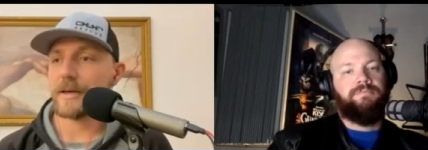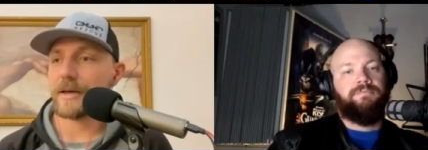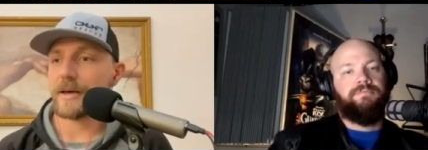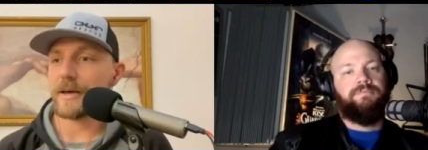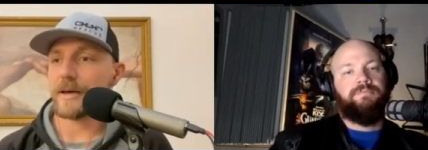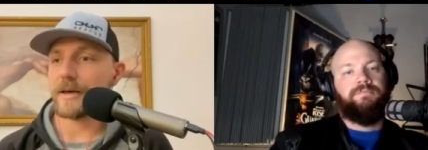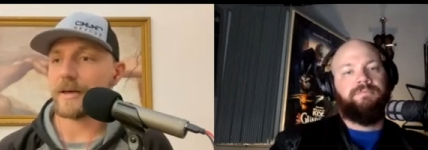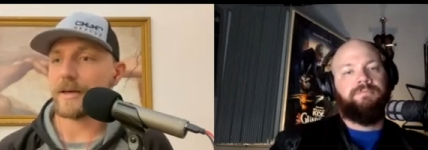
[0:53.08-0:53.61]

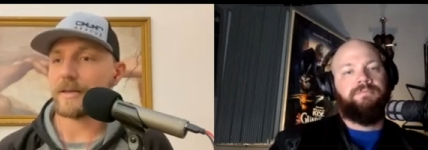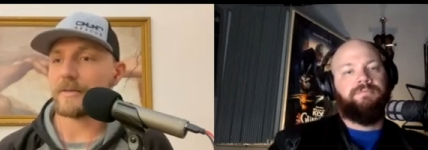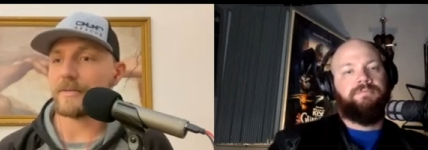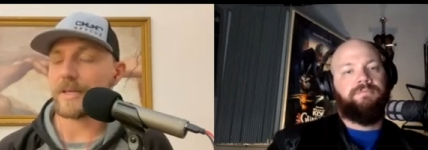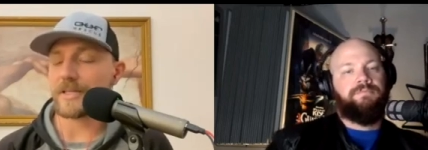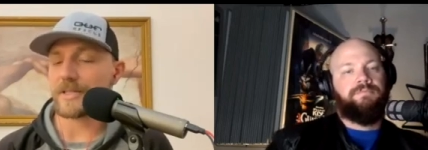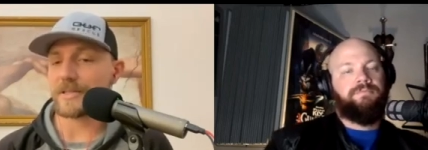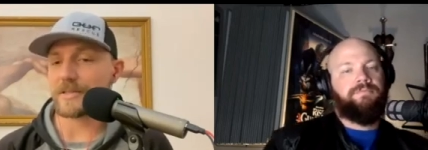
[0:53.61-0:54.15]
Speaker 1: Uh,
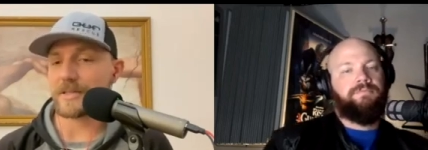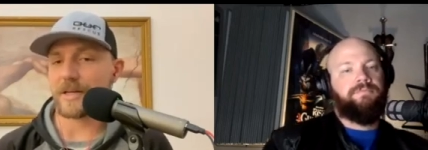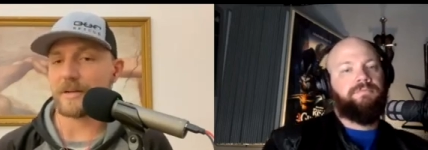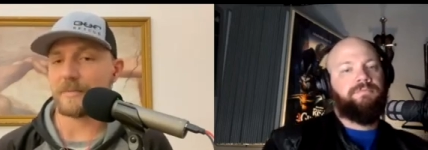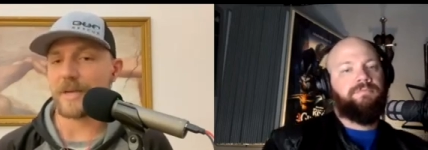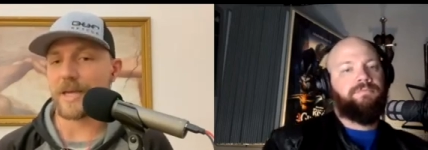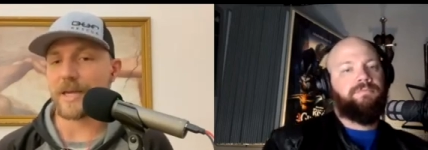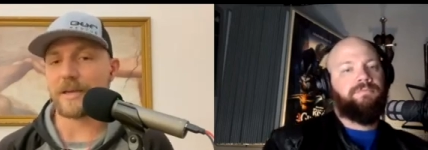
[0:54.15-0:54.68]
this is going
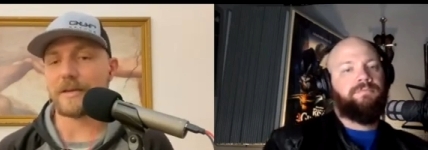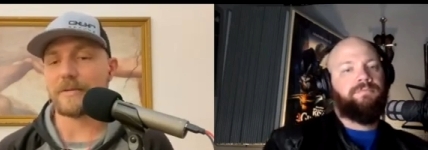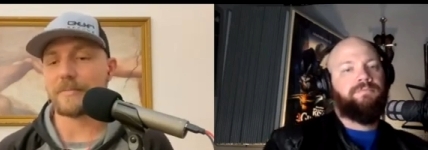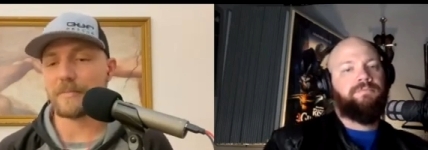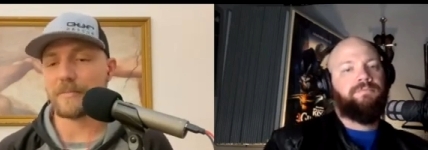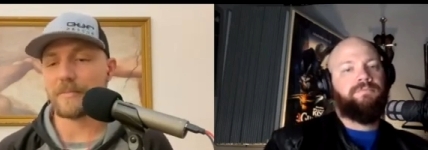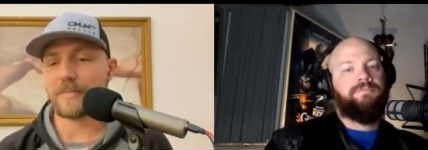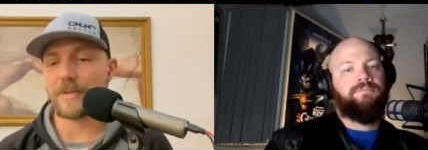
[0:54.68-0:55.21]
to be,
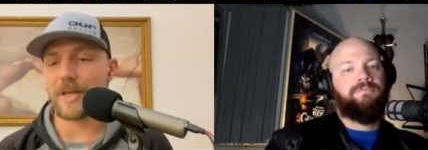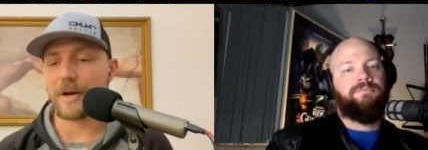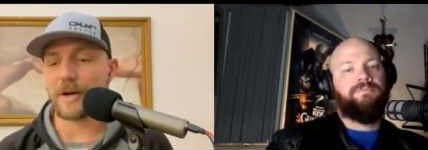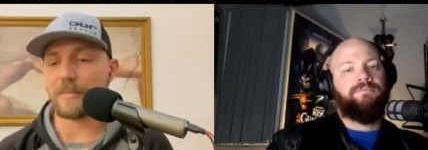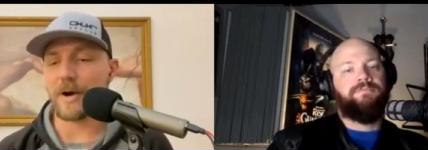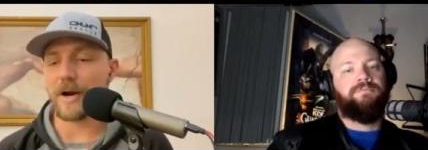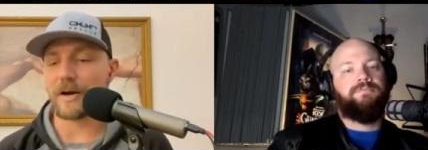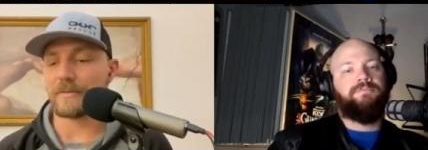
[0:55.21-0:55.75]
you know,
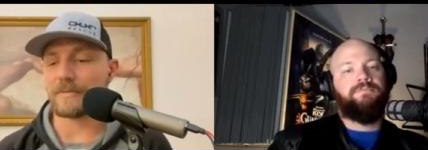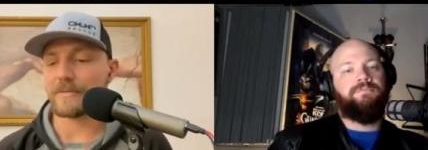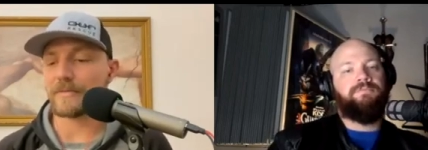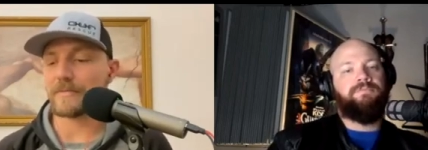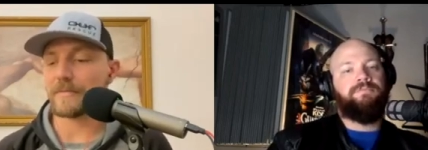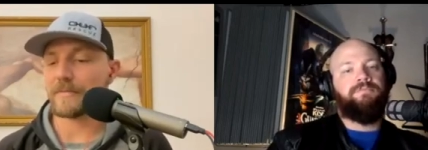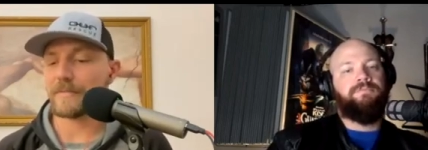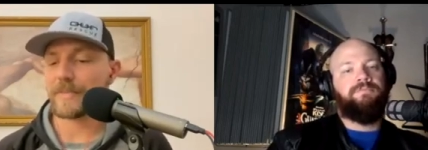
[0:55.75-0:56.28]
part of
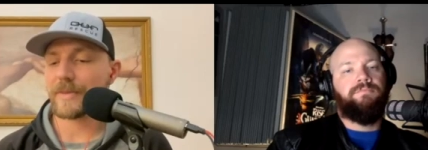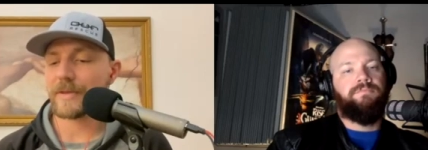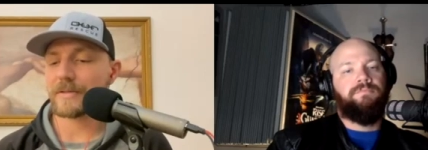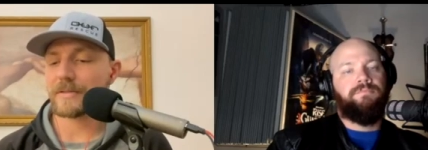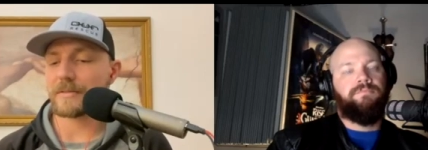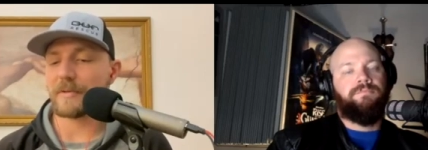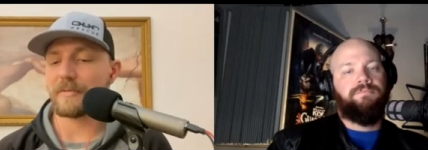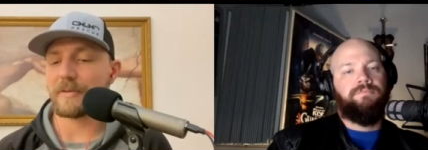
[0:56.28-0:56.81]

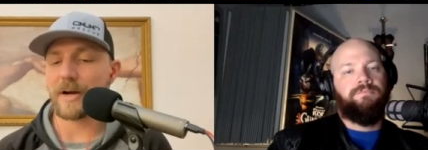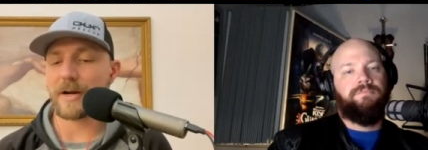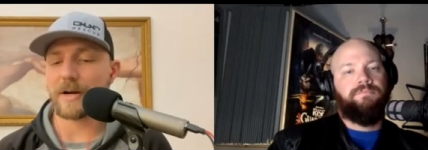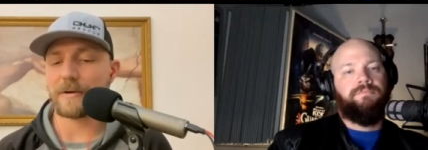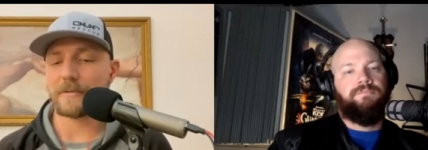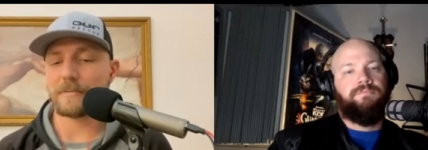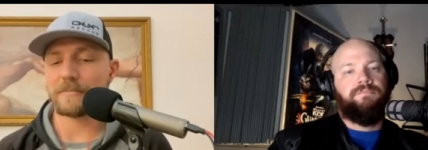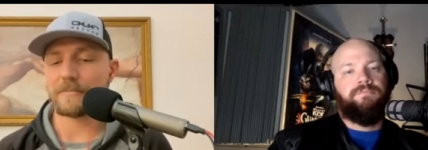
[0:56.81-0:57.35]
some of
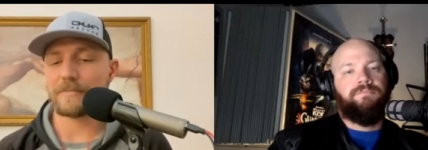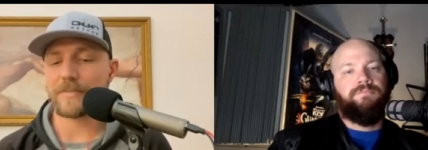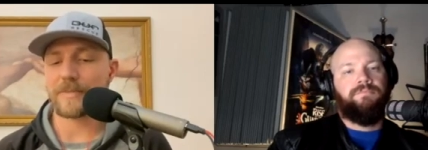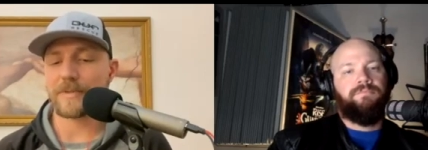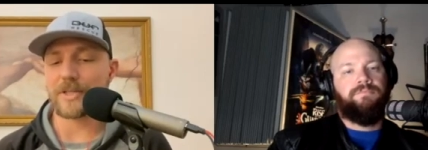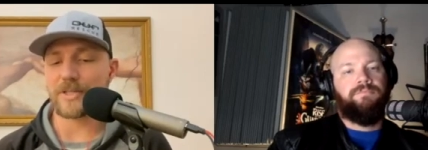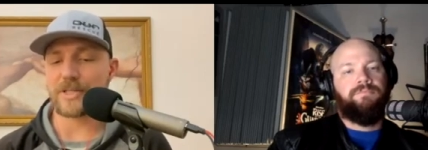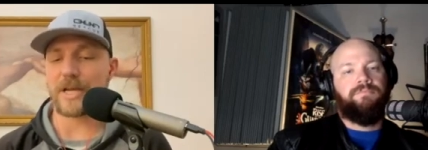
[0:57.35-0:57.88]
our
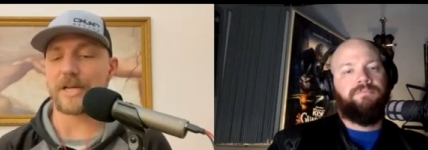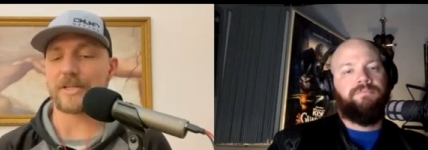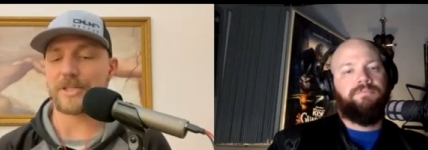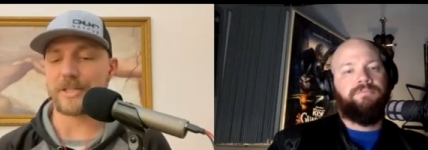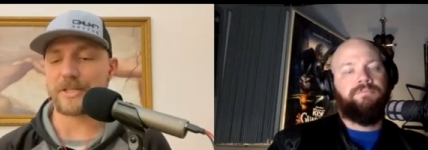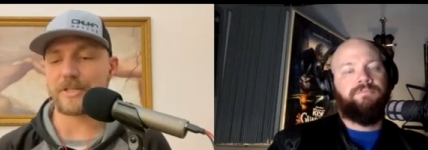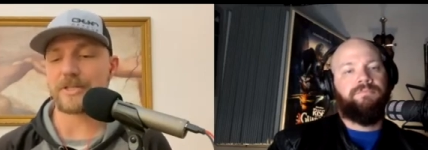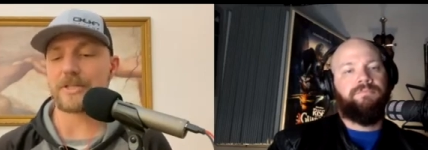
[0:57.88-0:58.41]

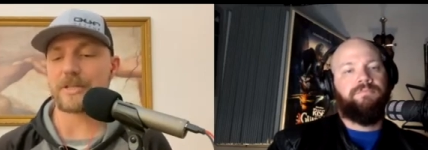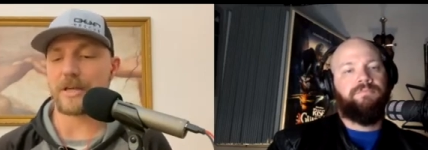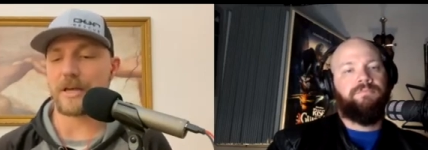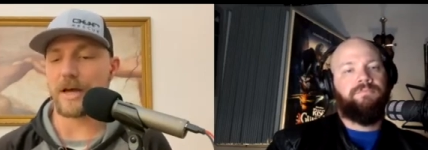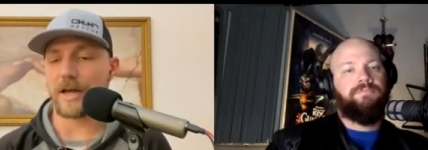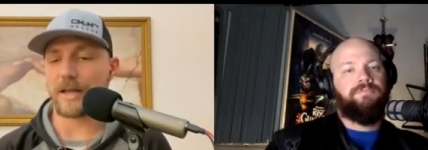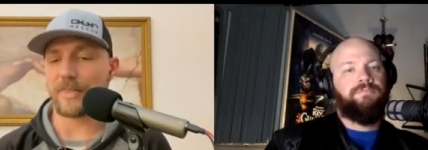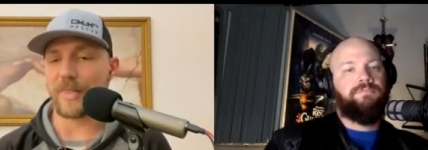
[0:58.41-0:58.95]
discussions
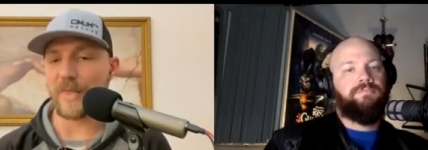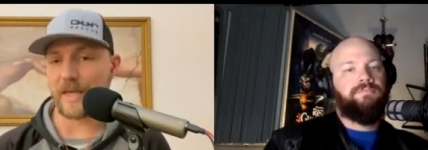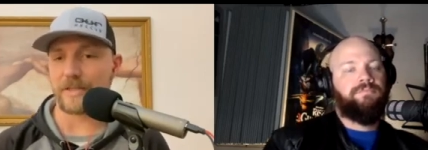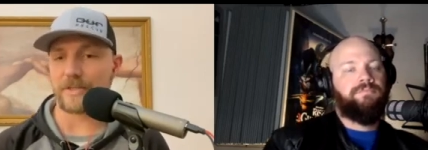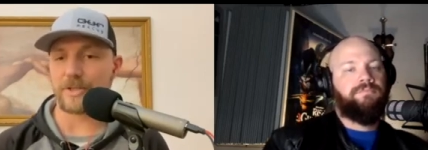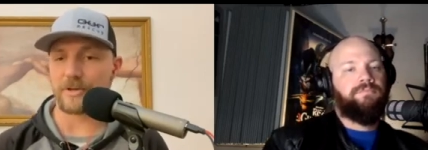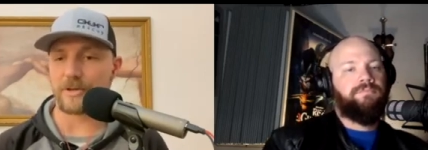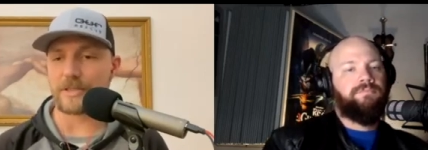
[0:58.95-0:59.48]
on
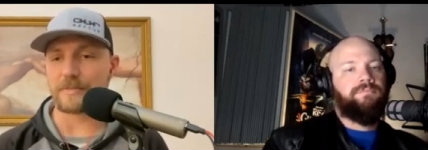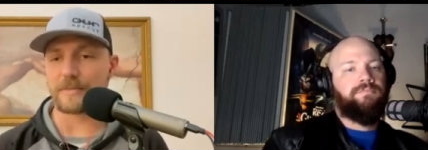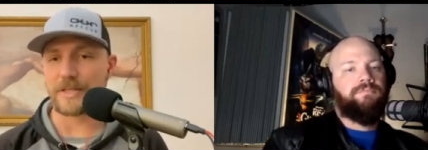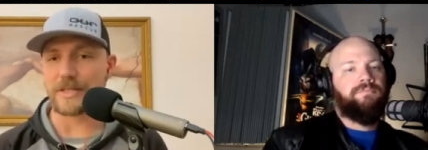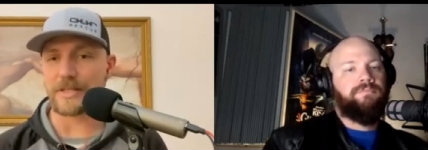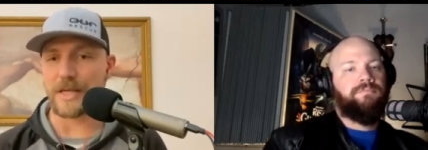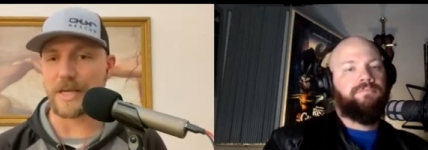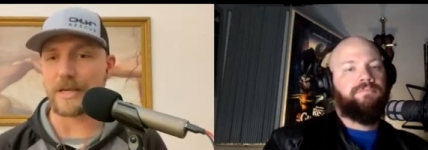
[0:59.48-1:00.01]
things
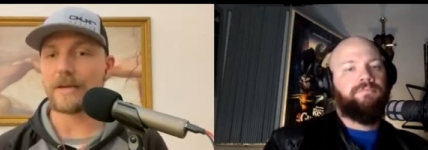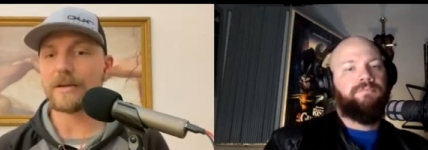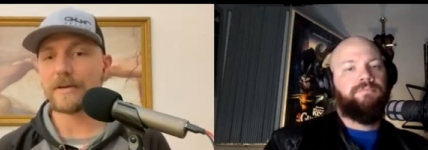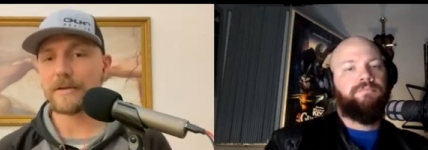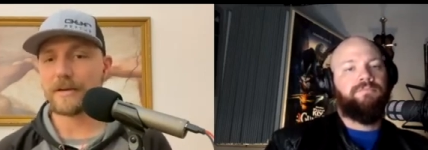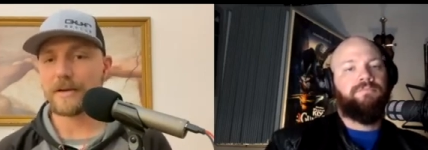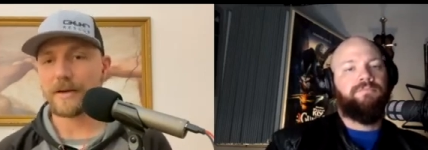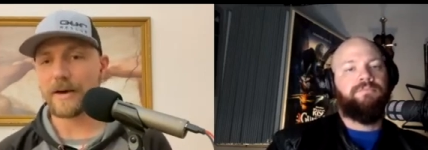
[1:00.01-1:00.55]
Christmassy,
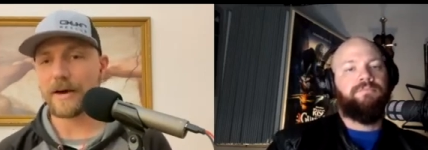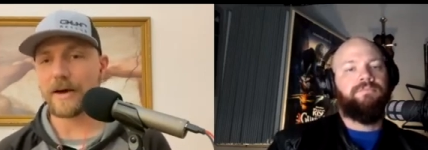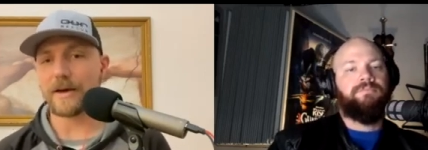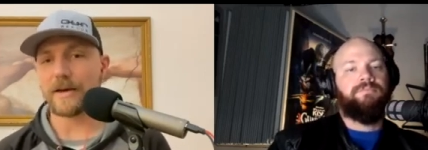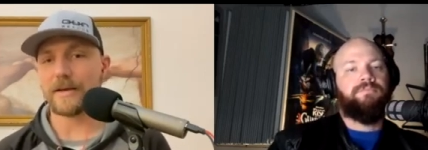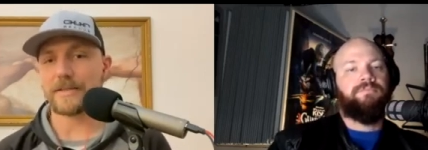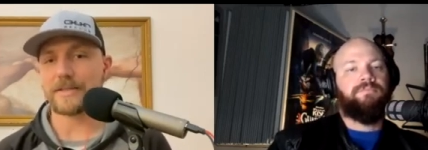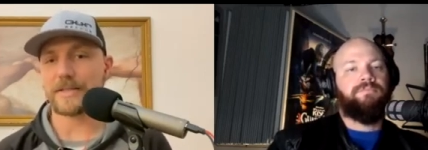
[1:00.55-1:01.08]
uh,
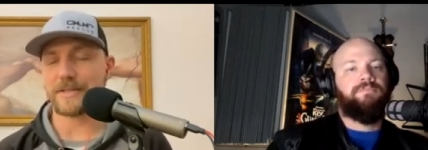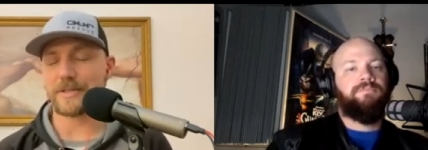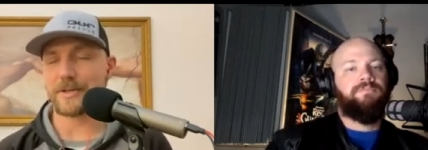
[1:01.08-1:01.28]
since